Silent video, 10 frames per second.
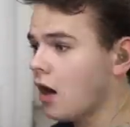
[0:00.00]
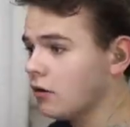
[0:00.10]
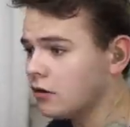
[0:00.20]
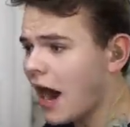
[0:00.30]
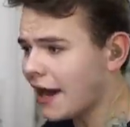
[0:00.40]

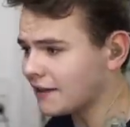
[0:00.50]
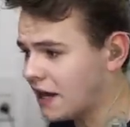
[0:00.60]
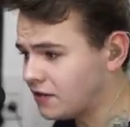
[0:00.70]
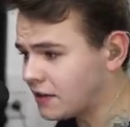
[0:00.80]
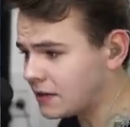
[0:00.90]
All right,
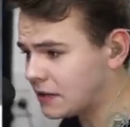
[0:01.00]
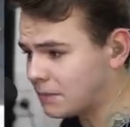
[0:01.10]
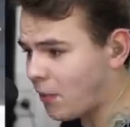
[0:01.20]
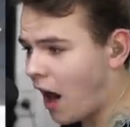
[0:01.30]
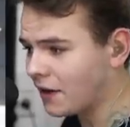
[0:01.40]
let's just
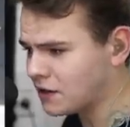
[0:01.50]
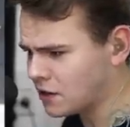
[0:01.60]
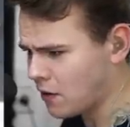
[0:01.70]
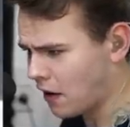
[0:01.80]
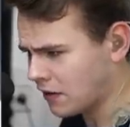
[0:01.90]
spawn
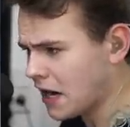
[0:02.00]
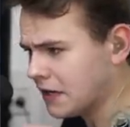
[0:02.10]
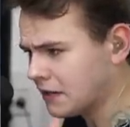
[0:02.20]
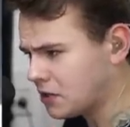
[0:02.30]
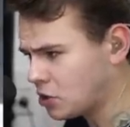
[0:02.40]
into our
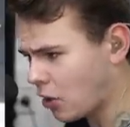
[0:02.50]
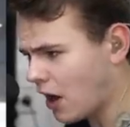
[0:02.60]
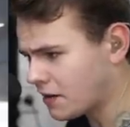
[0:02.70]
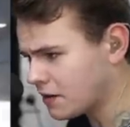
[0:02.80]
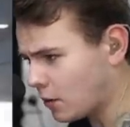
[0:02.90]

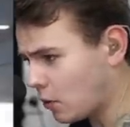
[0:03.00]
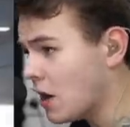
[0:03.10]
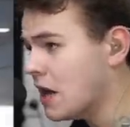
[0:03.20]
destructible